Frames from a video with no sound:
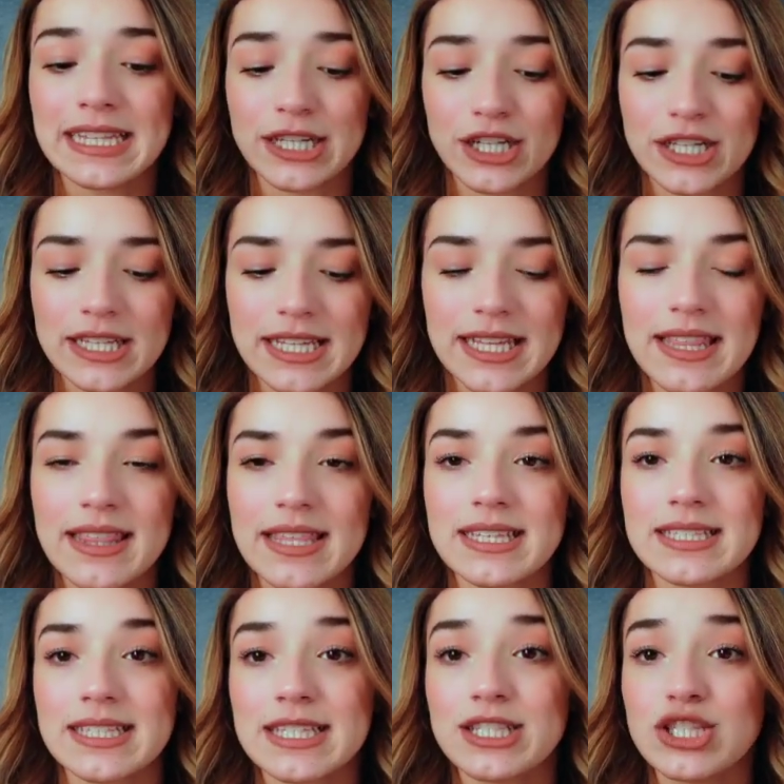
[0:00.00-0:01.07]
Literally,
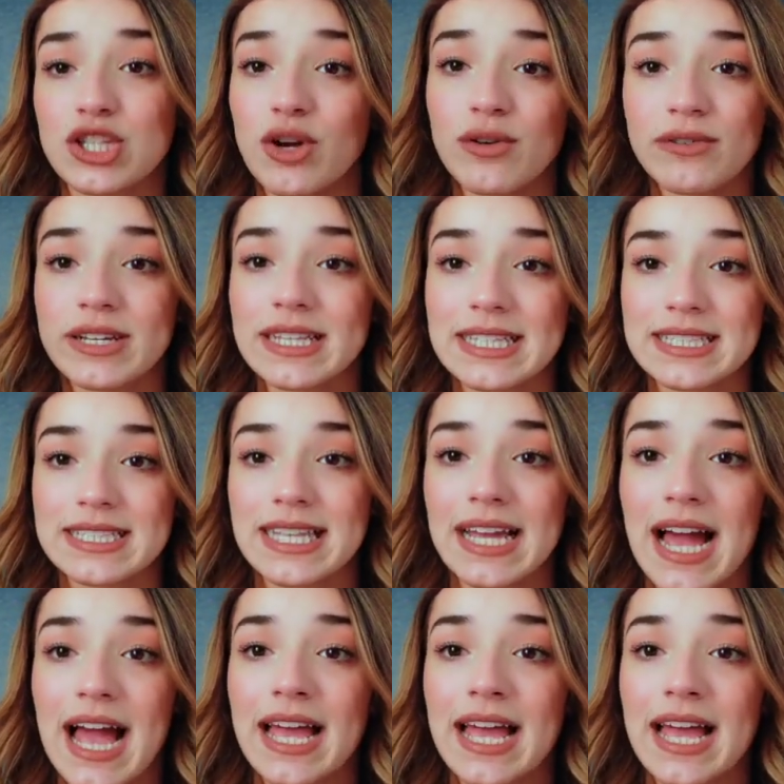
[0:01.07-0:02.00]
this is so realistic.